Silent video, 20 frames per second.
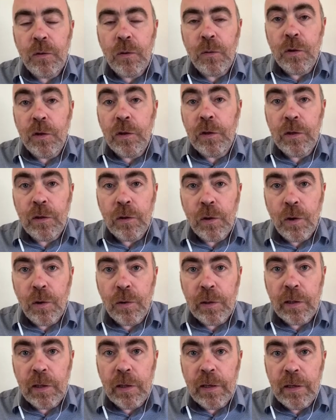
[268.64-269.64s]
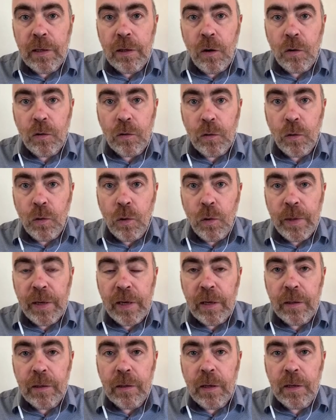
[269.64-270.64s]
So this is currently
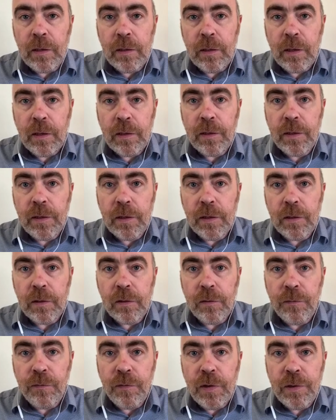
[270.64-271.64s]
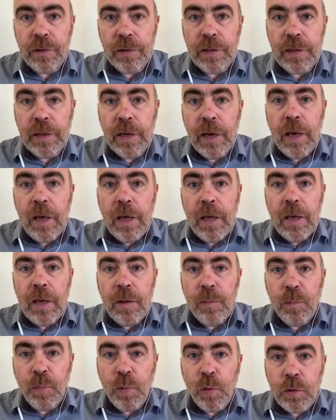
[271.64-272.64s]
ongoing, and I think it's a very
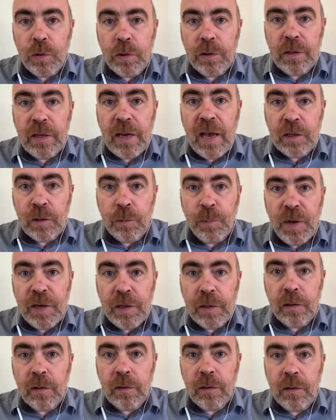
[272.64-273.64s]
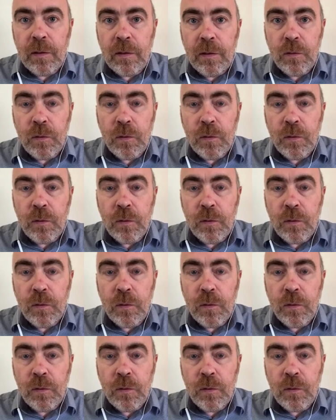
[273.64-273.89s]
important aspect to